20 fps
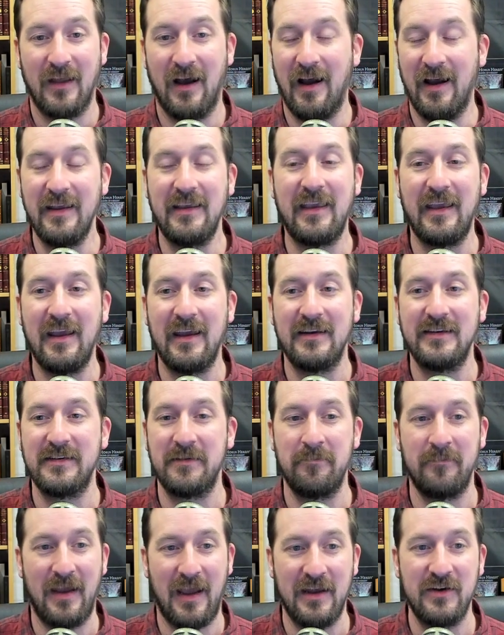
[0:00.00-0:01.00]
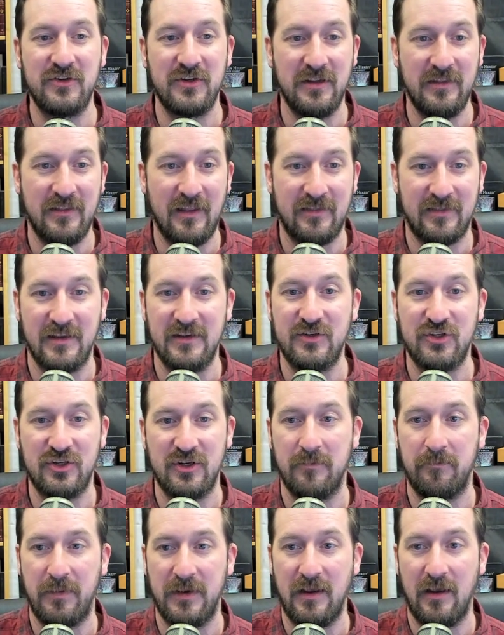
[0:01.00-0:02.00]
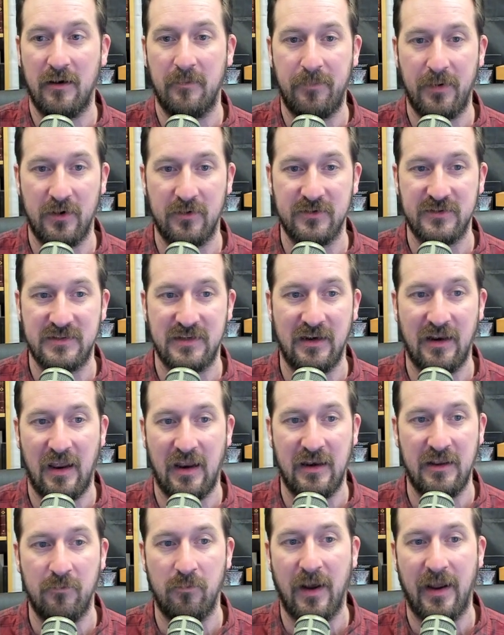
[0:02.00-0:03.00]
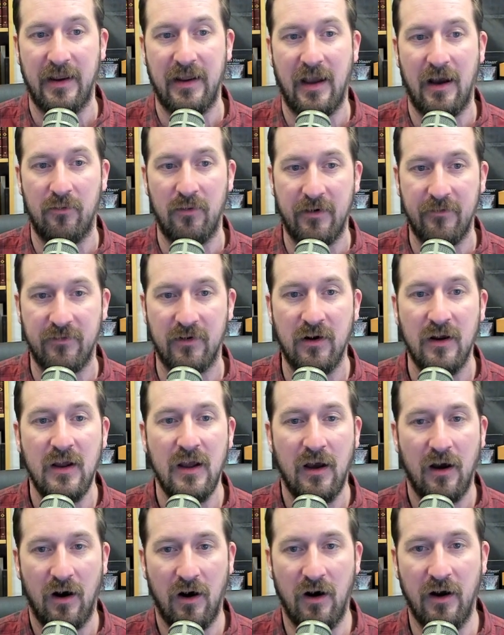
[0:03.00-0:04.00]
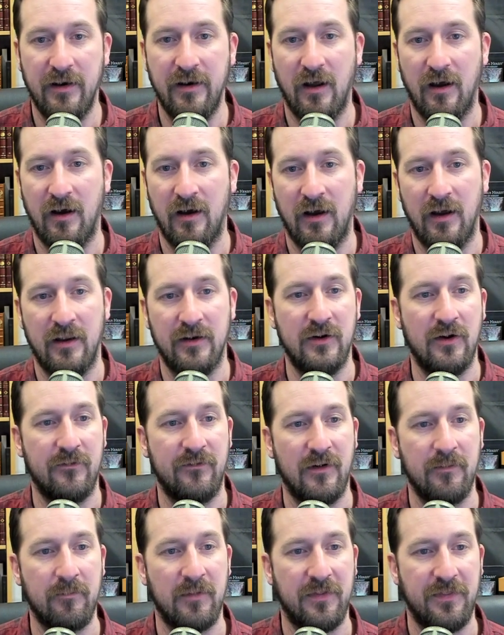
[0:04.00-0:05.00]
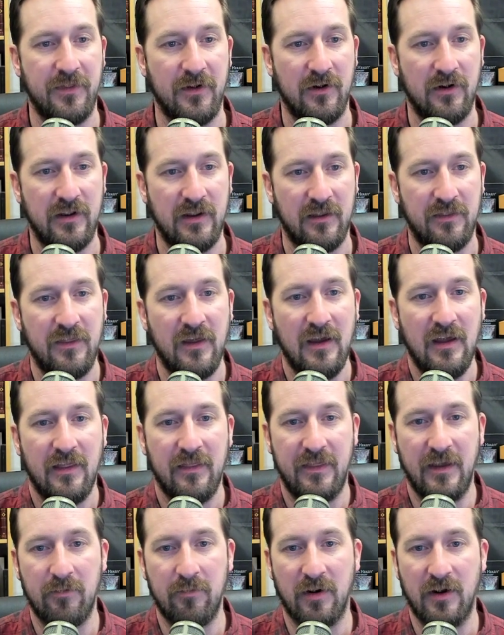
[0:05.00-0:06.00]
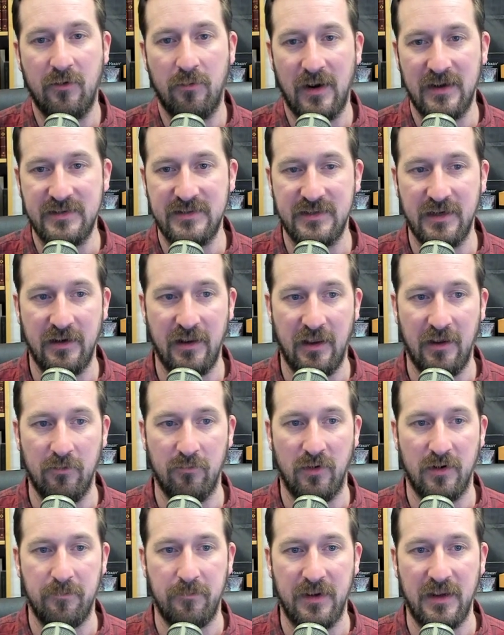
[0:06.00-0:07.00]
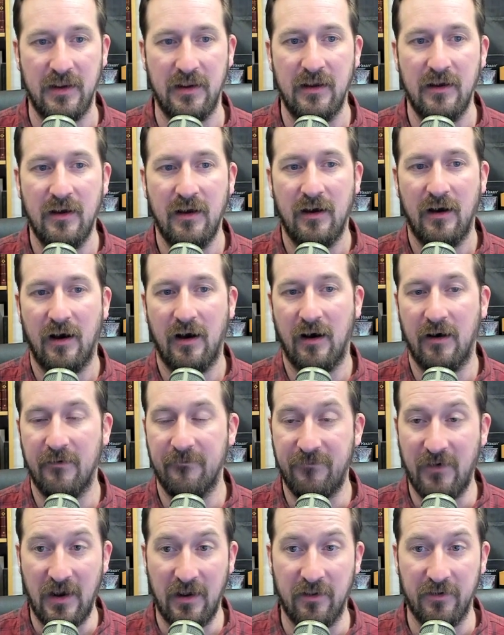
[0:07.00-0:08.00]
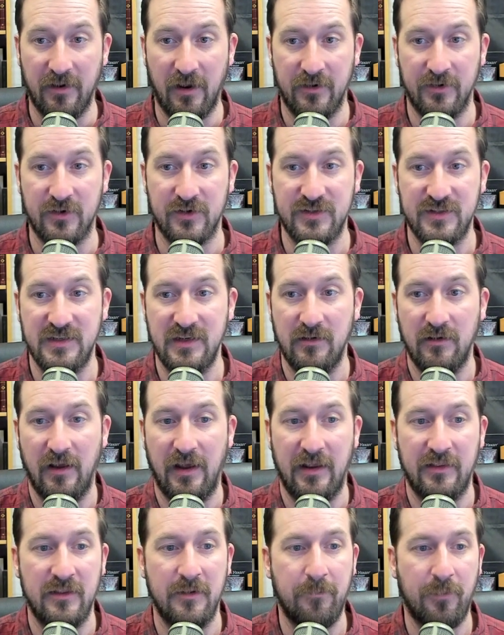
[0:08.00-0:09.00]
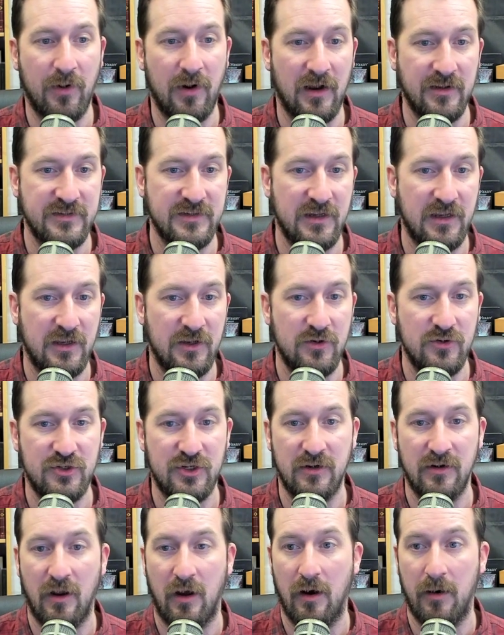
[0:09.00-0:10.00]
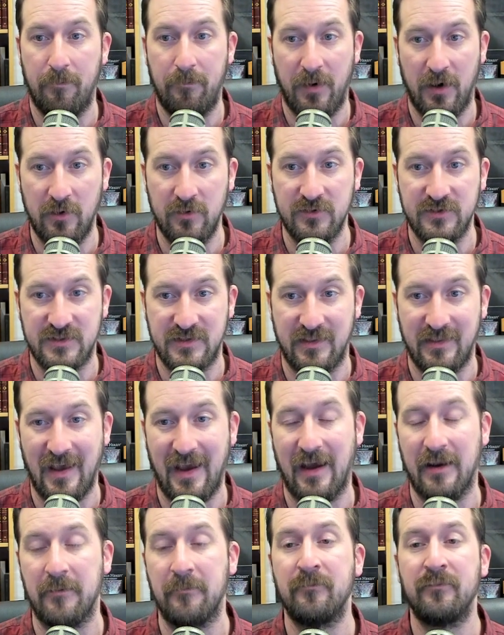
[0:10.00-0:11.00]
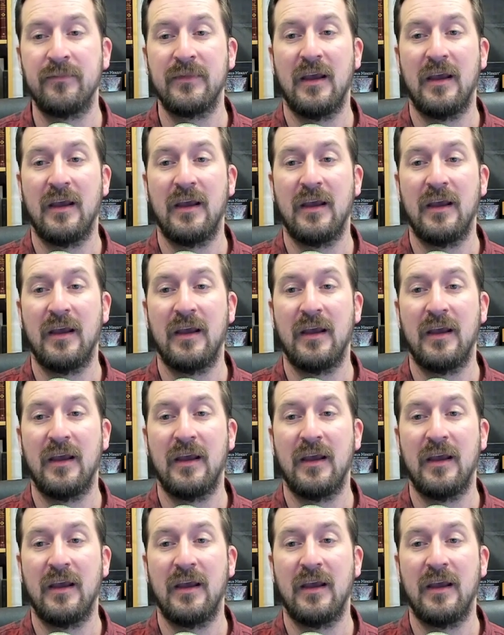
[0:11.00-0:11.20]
I can't imagine that this should be opposed in any way. However, on November 30th, they requested it would be filed under seal, and the prosecution opposed that.